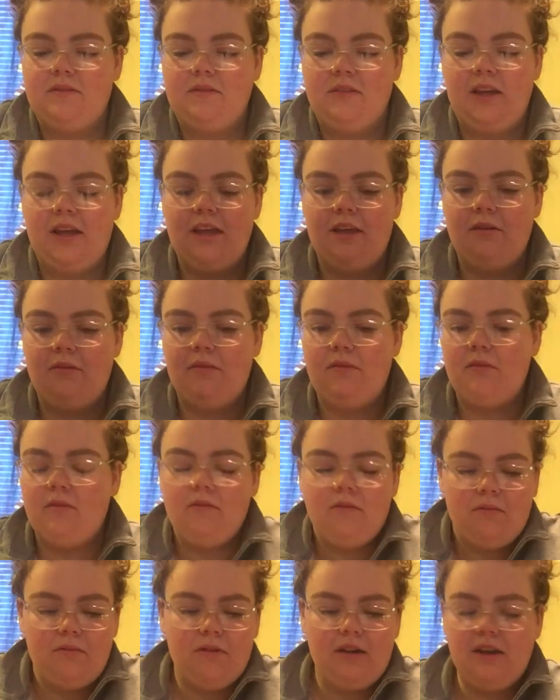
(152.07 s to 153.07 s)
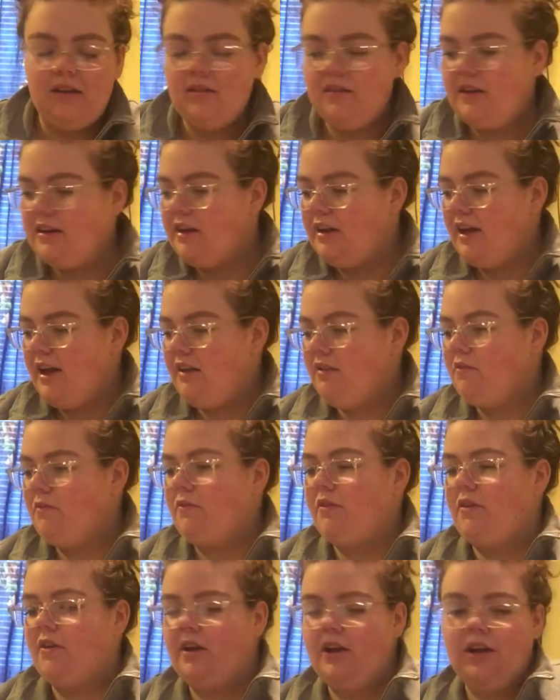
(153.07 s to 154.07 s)
Like, what else can we ask
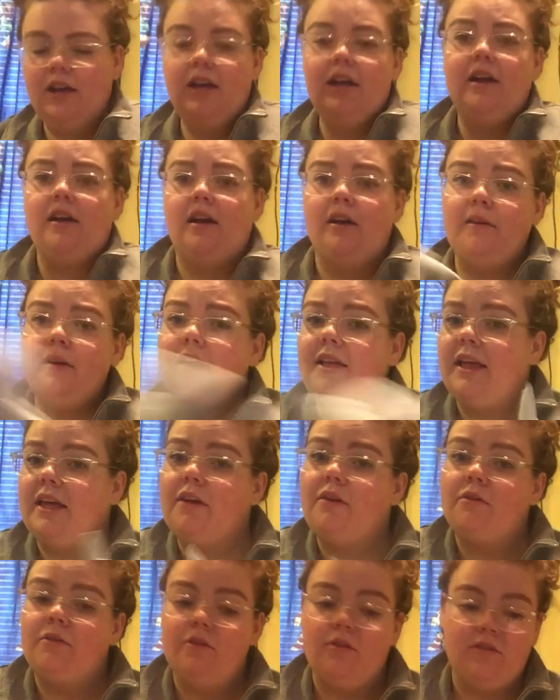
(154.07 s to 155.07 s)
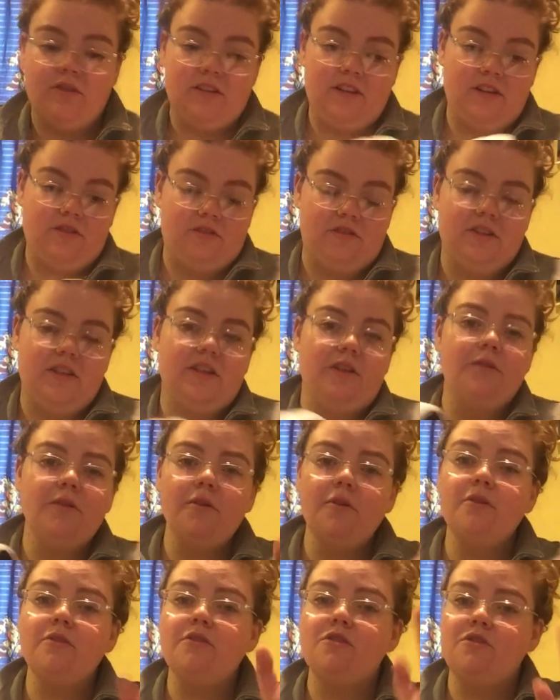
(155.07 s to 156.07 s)
for? I really like unicorns, as you see.
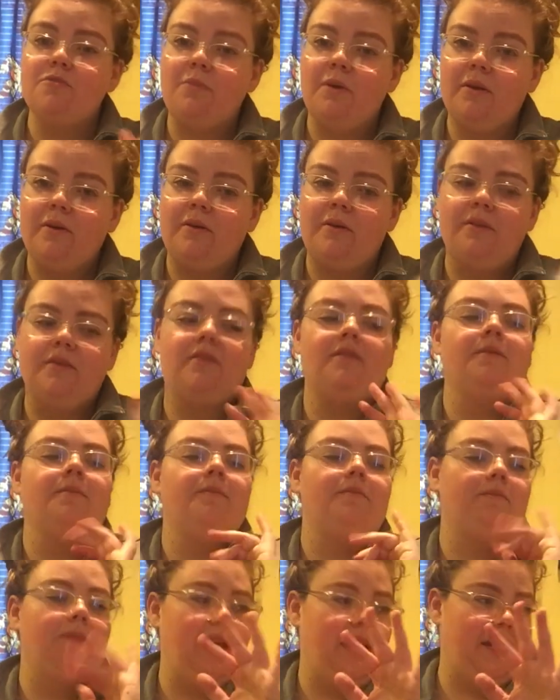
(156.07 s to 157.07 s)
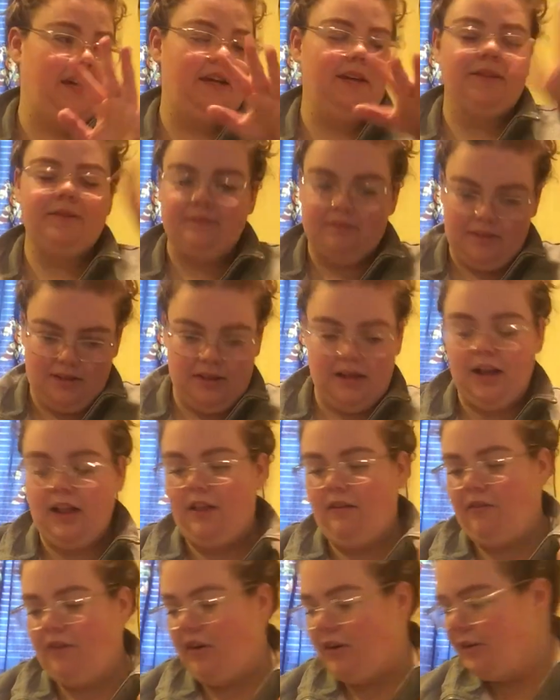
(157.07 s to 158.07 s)
Unicorns with sparkles, pink, I
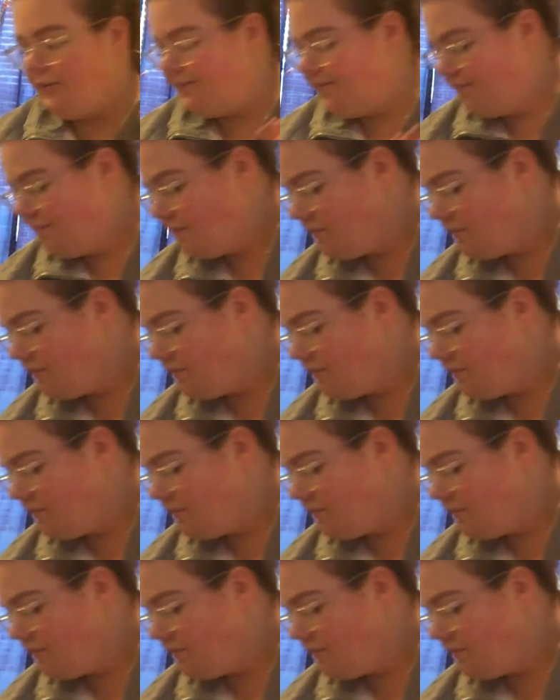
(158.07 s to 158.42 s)
love it all.